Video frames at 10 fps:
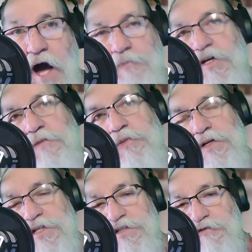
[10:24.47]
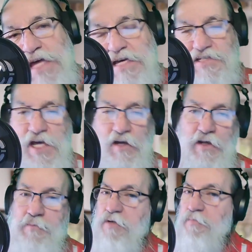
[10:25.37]
I'm going to put this VSL,
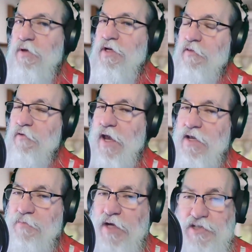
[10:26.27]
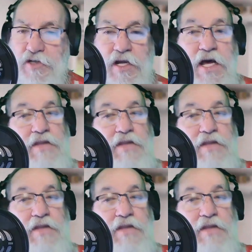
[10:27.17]
I'm going to put another animation,